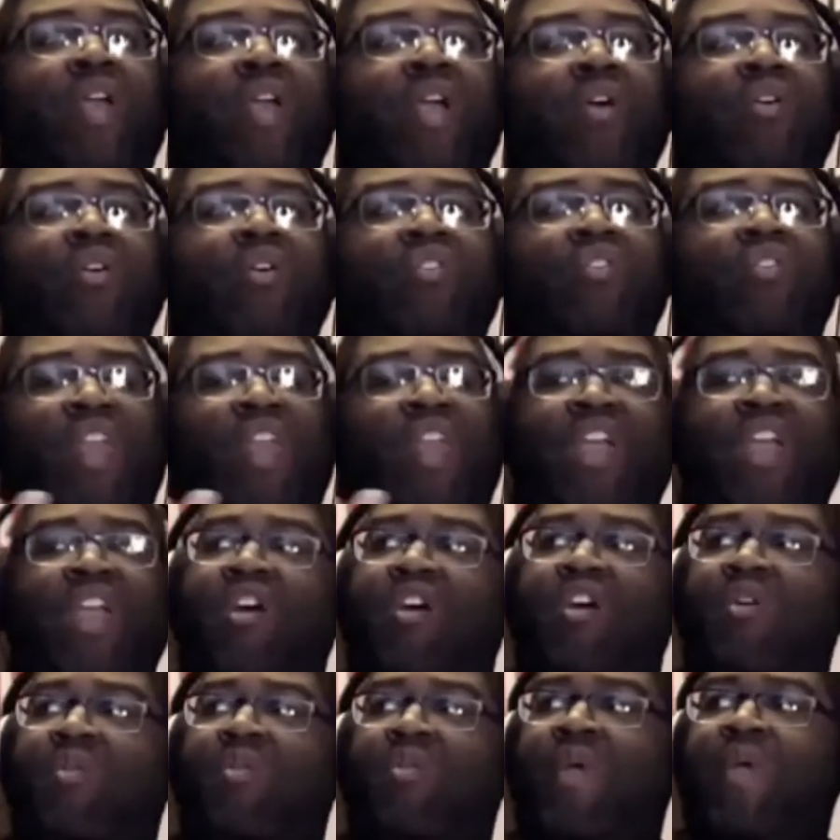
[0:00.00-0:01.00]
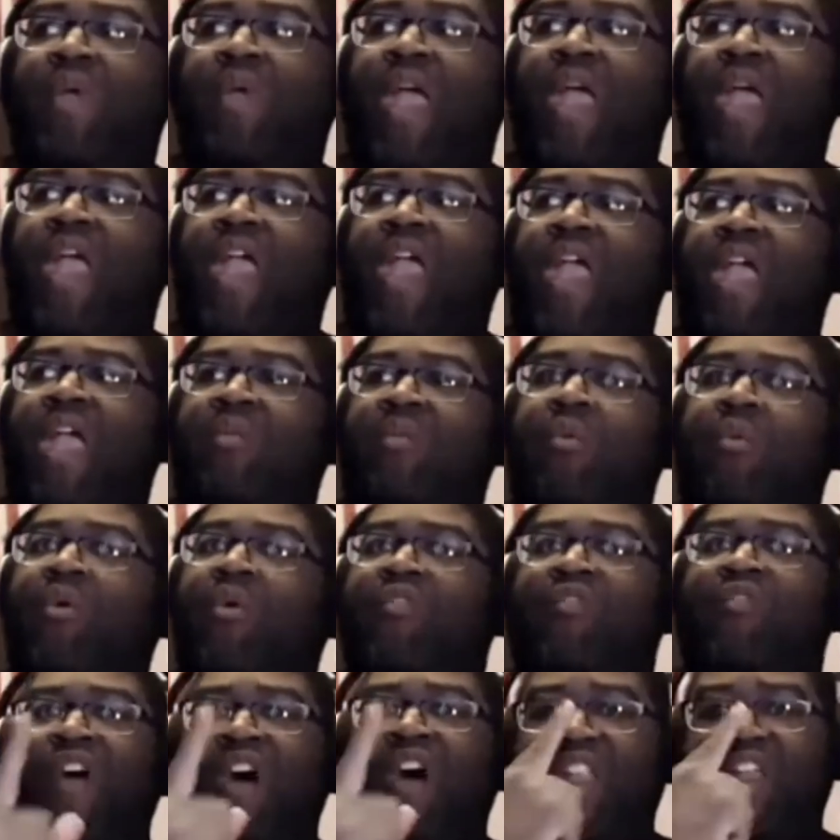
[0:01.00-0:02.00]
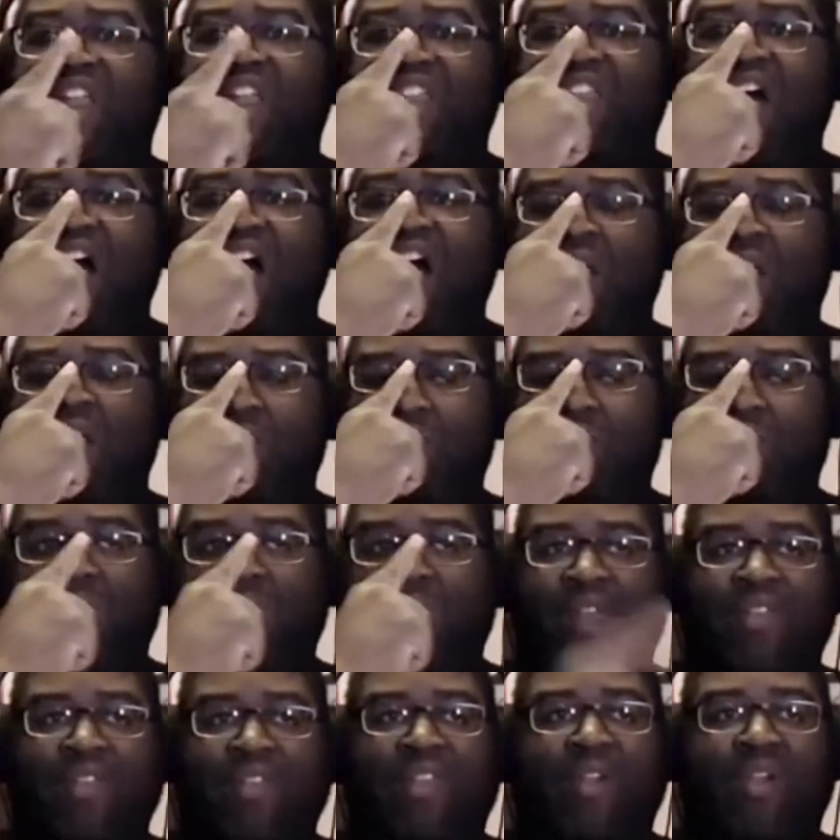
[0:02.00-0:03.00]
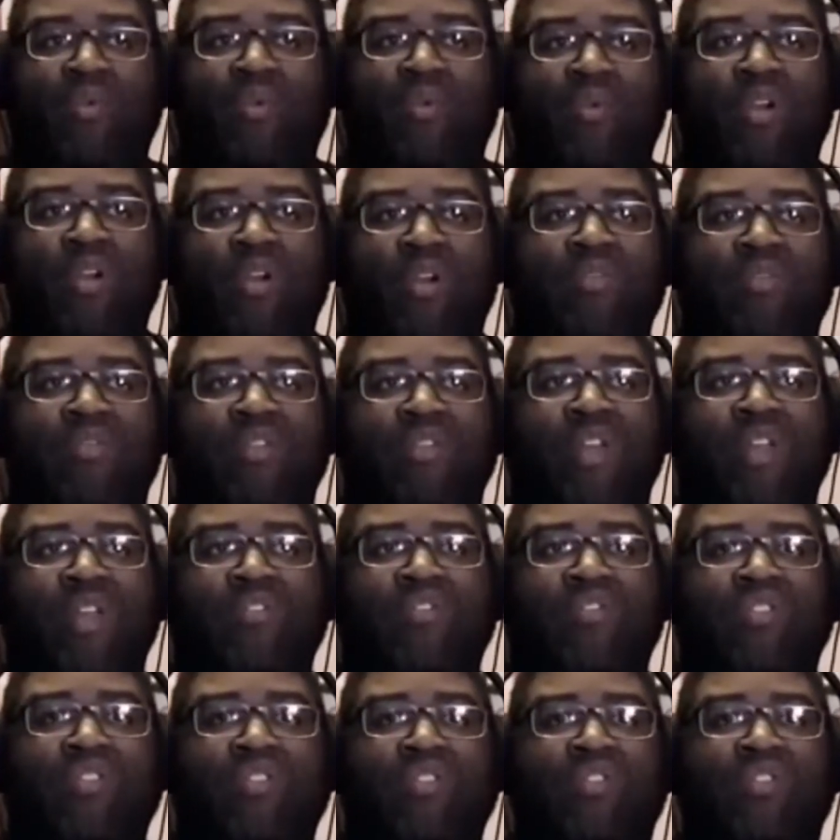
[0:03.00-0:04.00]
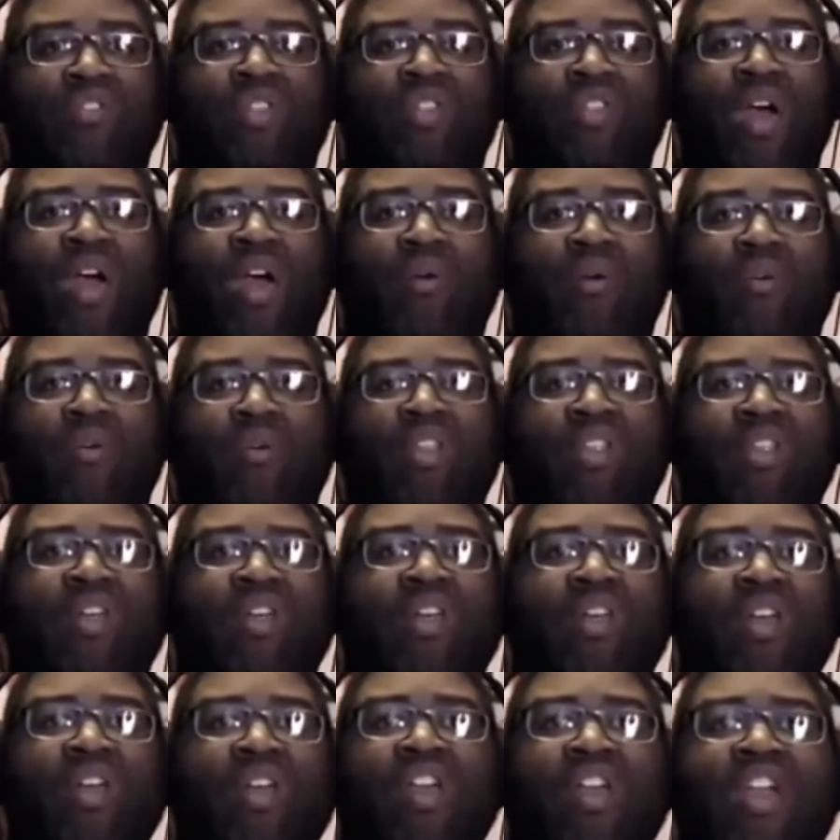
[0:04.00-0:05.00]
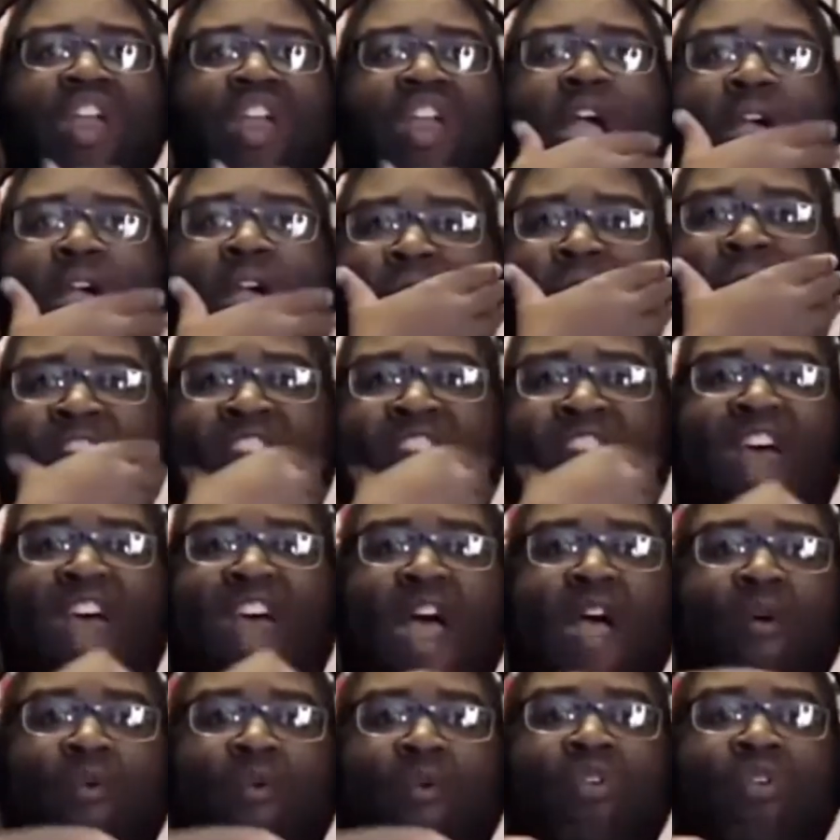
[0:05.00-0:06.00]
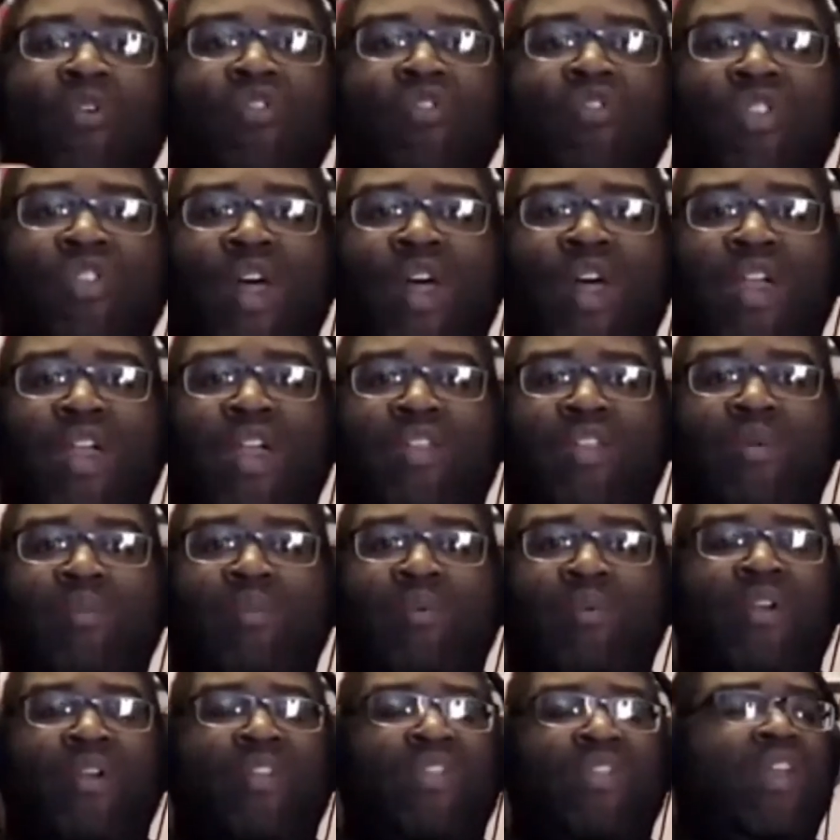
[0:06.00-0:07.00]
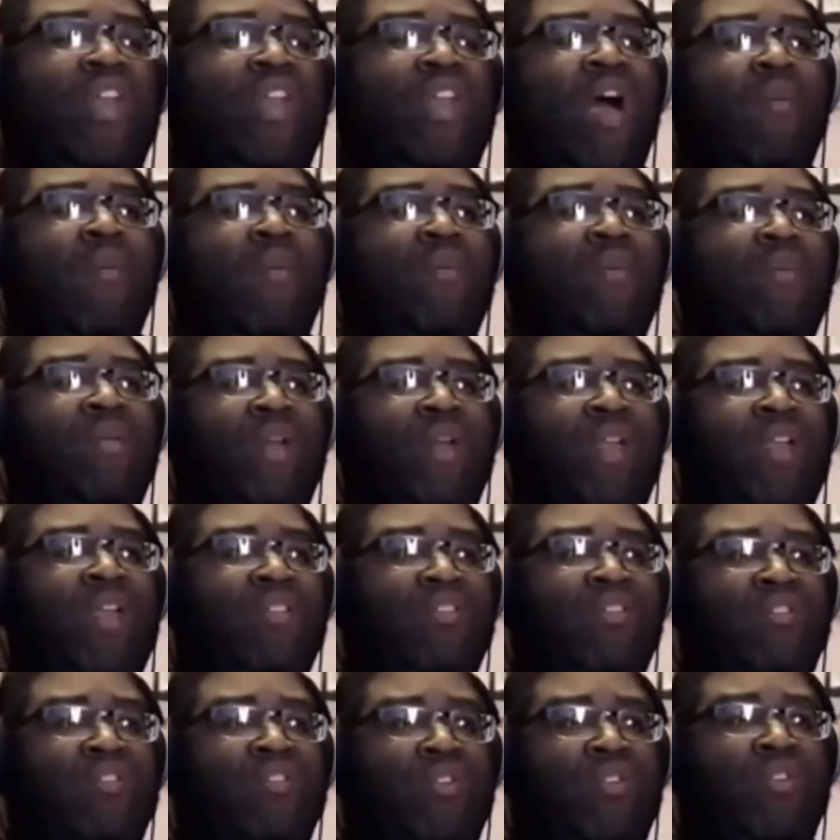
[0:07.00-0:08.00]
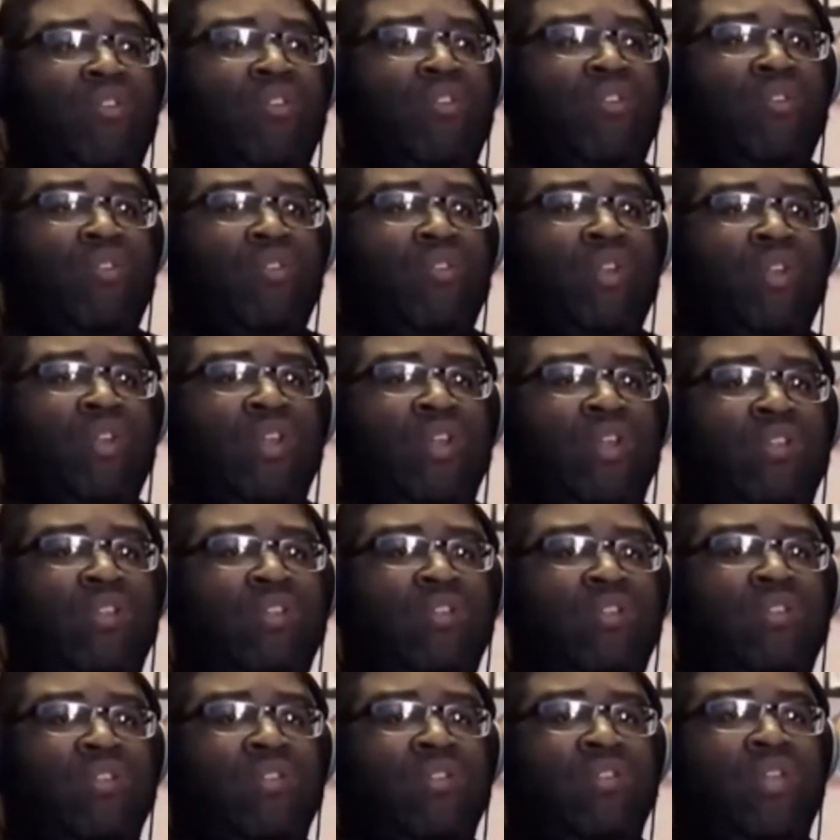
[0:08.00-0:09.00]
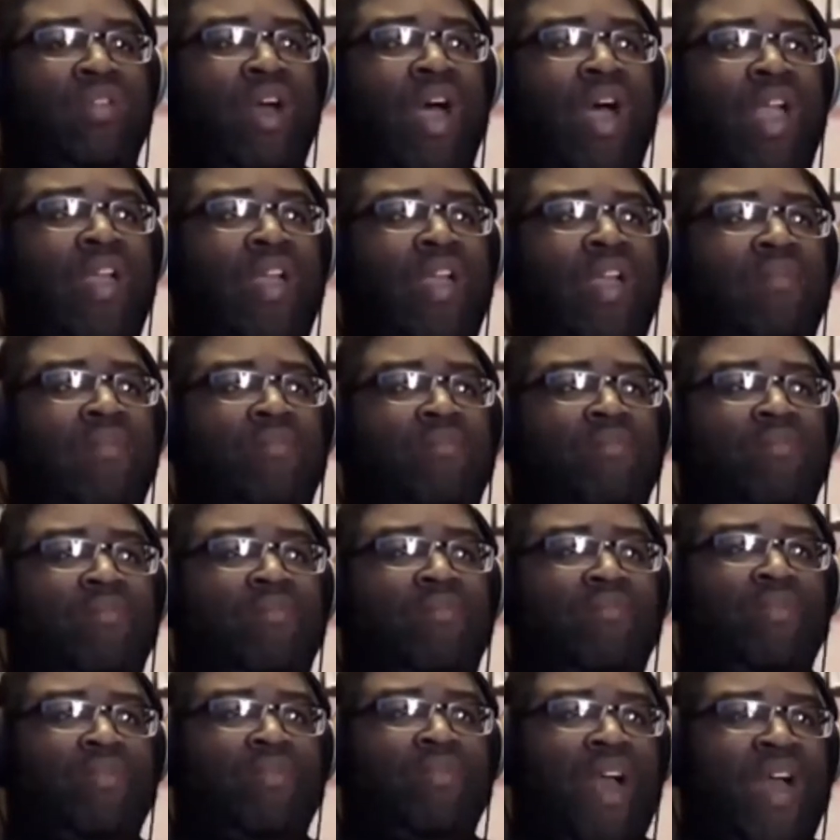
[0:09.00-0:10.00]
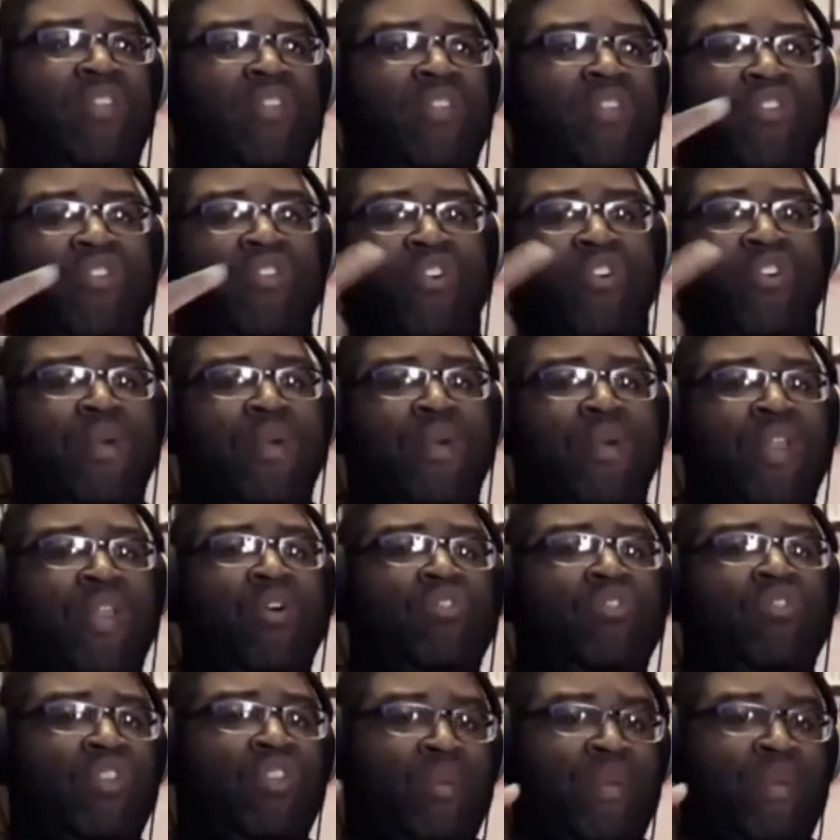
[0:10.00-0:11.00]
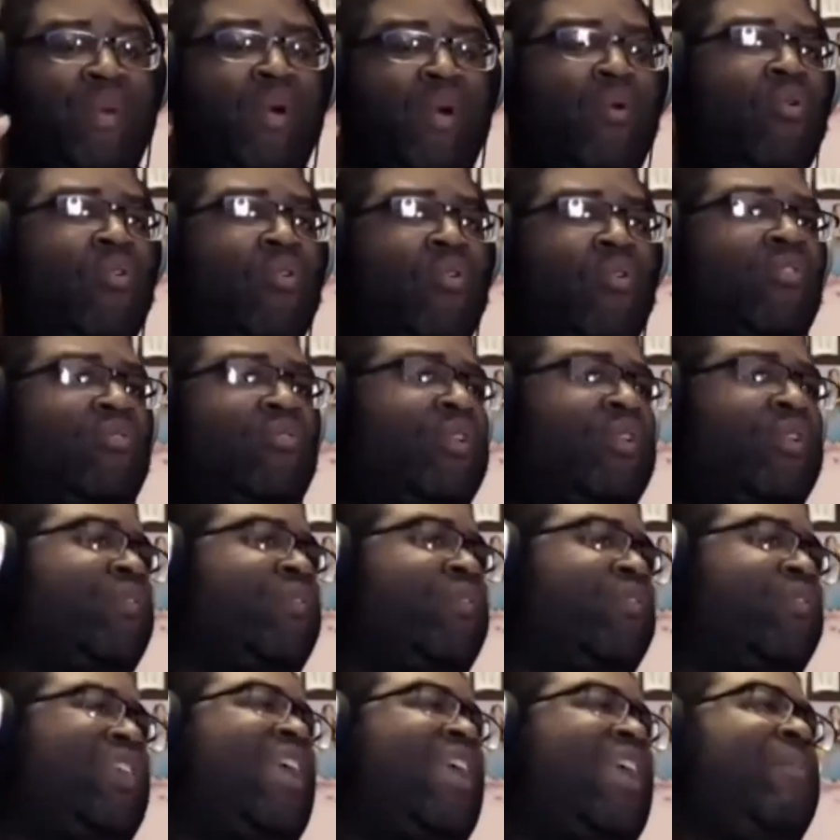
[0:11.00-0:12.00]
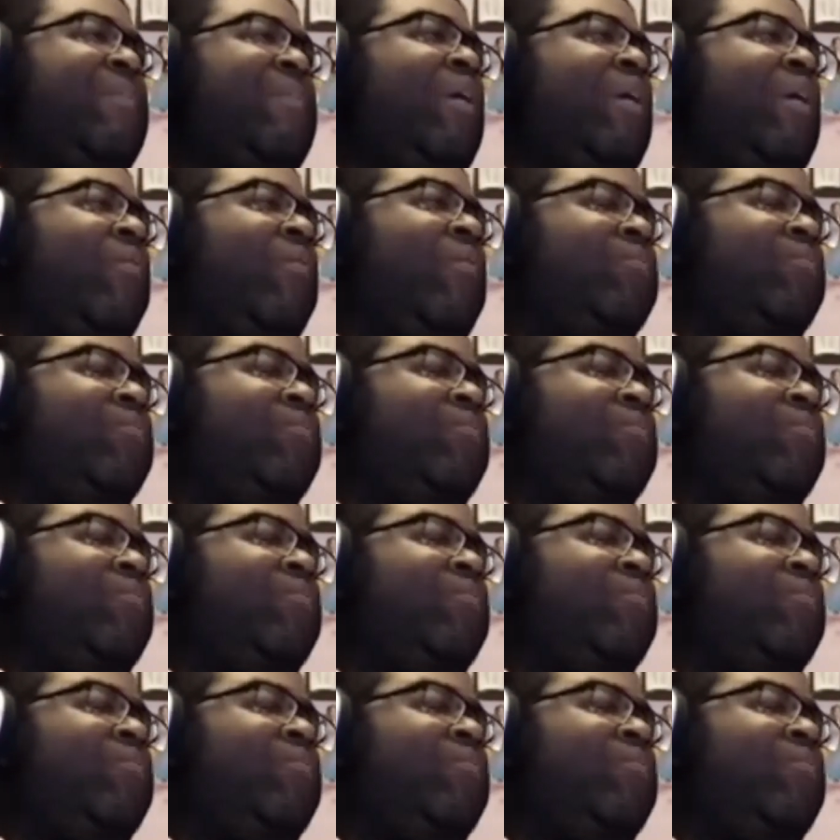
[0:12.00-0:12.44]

It was him and Morvahna the Autumnblade that were introduced in that one. And that was like the book that got me playing Circle, because I kind of turned my nose up at Hordes when it first came out.